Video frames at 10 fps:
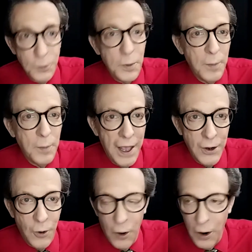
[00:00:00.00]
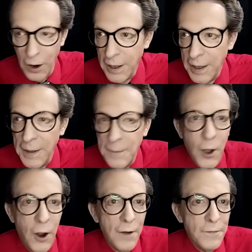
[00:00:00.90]
Superman, or
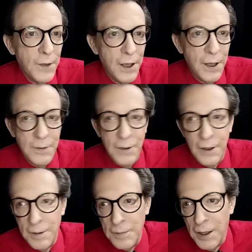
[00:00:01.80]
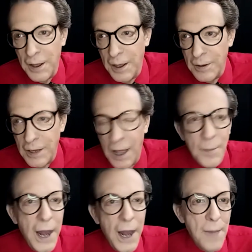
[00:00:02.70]
Lum
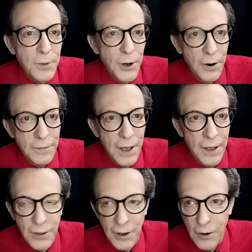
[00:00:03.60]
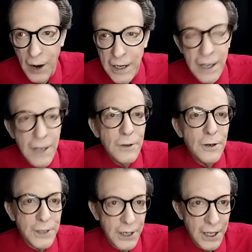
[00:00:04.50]
and Abner, the Great
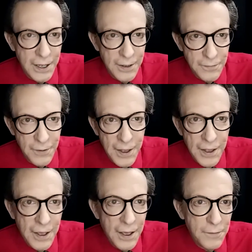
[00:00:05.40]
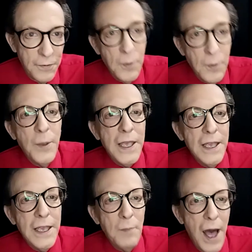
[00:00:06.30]
Gildersleeve, Fibber McGee
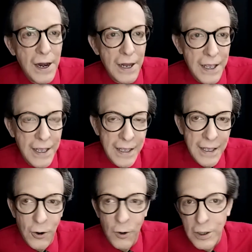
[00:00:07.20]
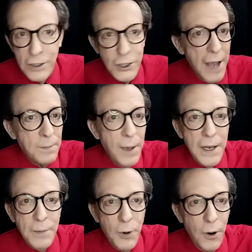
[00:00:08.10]
and Molly, or Jack
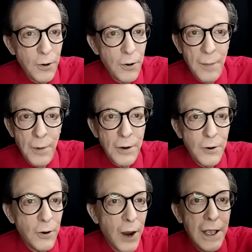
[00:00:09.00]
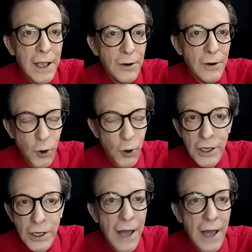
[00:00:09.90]
Benny program, or George